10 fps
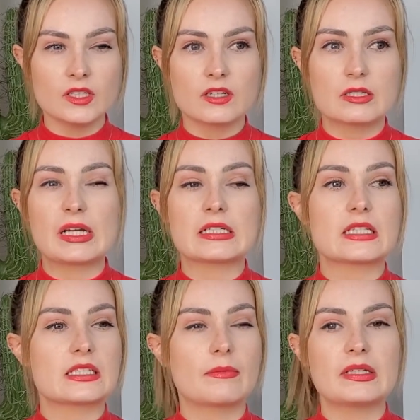is because
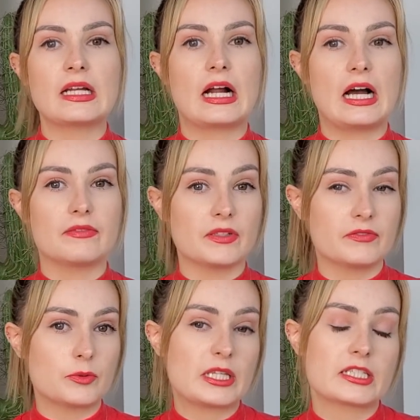it's something that I've lived
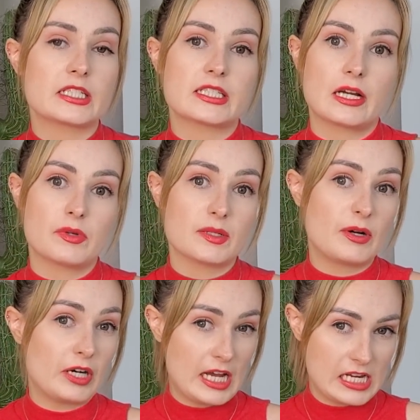with since I was
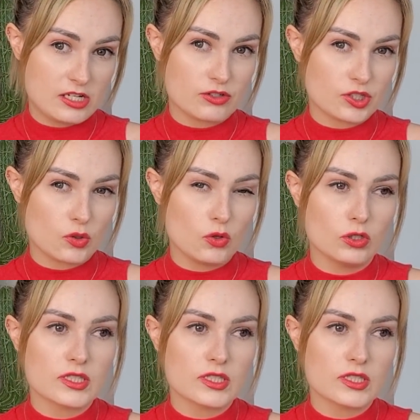about 8 years old,